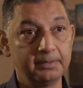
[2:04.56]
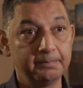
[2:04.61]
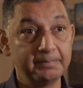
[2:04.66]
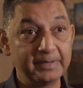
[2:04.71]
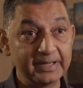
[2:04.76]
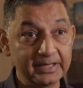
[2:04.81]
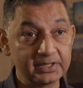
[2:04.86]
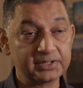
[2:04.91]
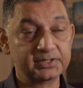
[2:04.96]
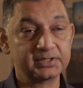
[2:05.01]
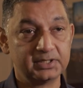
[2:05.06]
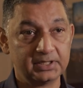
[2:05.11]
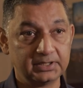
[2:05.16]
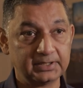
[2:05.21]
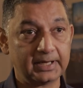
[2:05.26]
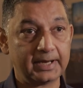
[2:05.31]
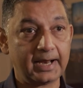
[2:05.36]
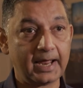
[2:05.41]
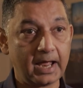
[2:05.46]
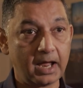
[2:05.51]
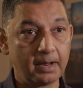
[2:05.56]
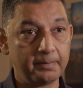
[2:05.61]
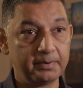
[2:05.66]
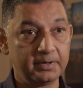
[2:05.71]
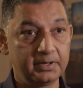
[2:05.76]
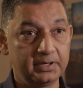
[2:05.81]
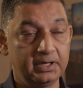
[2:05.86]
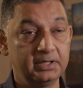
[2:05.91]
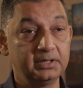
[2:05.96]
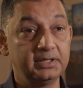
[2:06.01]
the biggest thing that
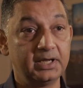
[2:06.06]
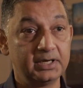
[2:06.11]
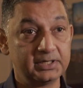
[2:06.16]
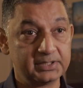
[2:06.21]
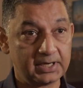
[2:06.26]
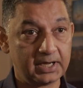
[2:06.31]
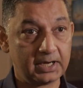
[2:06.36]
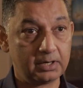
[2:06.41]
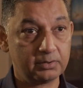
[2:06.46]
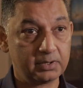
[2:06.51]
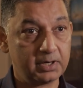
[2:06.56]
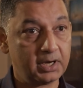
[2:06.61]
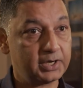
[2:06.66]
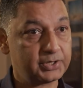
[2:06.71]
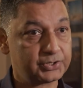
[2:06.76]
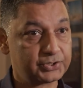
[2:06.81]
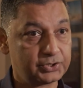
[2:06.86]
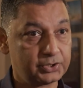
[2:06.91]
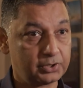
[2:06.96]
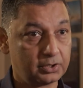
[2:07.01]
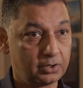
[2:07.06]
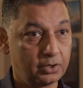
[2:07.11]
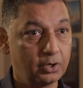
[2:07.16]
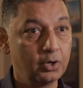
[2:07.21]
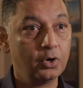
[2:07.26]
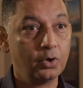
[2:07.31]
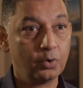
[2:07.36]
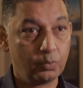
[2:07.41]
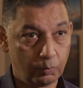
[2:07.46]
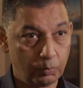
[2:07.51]
happened in their town last year
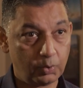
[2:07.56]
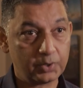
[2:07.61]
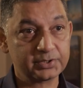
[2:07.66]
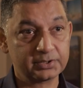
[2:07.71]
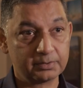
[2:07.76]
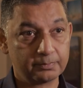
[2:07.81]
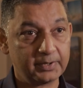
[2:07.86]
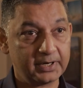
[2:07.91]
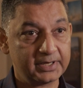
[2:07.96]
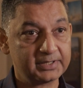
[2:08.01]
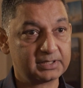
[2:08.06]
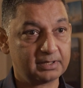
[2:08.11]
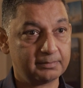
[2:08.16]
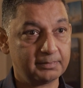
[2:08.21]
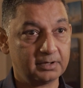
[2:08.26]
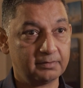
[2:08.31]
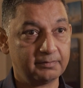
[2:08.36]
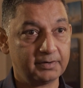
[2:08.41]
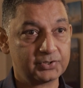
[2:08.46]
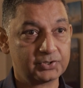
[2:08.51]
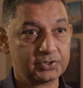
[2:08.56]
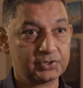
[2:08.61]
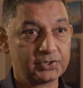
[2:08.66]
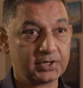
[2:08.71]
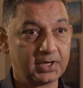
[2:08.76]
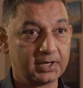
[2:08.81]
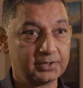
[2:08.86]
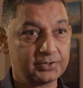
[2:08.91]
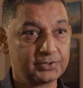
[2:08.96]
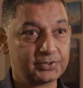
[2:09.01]
was the brainstem innovation
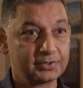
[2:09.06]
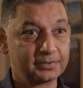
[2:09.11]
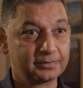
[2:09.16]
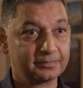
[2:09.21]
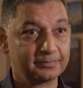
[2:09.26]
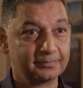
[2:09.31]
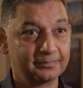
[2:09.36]
challenge.